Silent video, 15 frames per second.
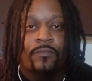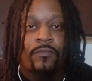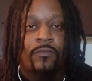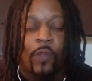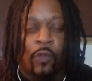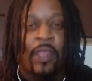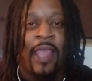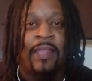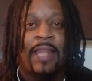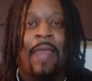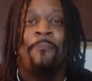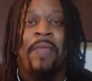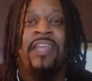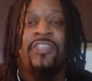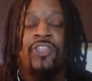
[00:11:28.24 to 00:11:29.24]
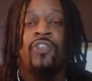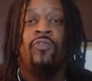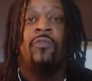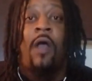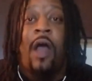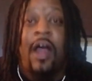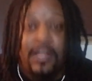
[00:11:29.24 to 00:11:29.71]
Okay, that makes you,
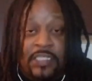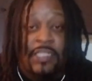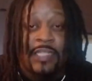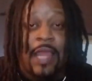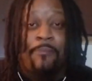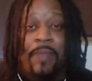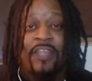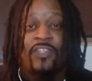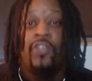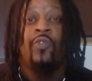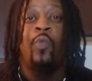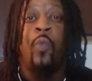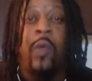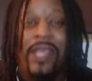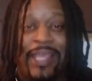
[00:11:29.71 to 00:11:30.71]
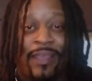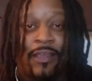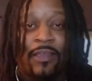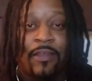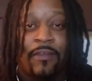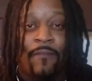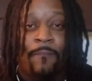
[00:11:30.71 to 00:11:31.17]
honestly, that makes you
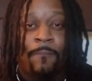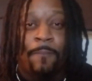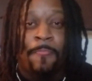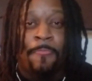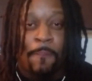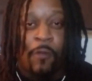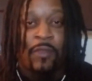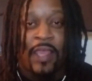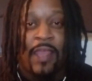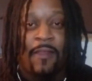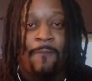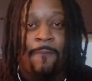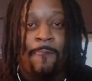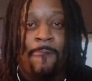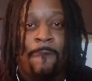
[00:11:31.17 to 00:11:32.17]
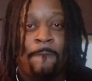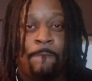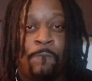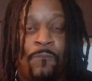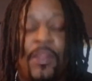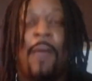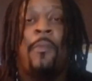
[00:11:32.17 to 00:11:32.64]
weak. Okay,
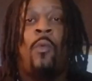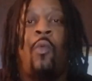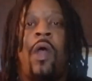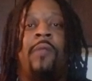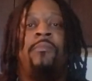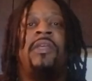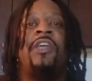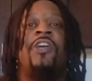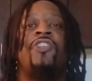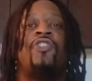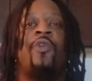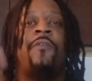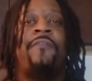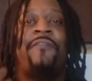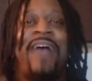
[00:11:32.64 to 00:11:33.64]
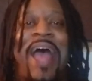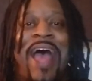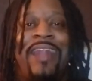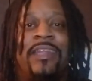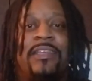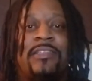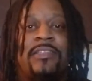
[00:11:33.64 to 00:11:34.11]
number one, because your
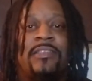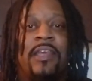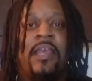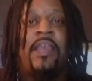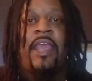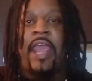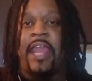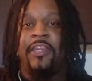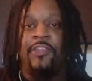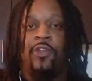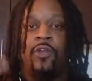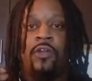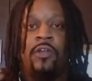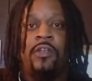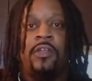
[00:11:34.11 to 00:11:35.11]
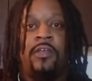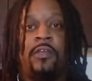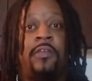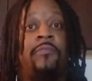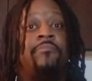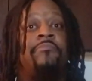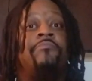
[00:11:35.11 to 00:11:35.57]
phallus and your
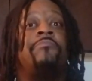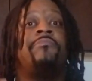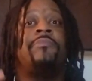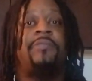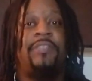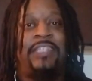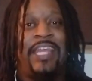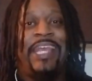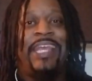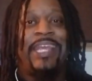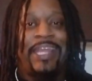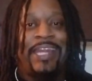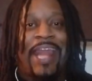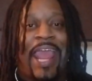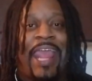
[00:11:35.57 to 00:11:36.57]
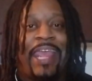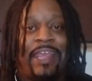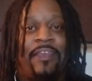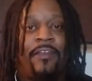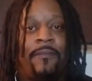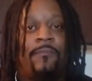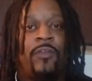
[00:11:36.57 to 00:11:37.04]

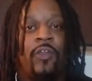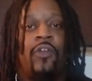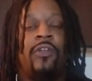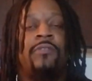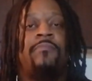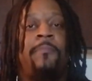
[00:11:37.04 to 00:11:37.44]
DNA, your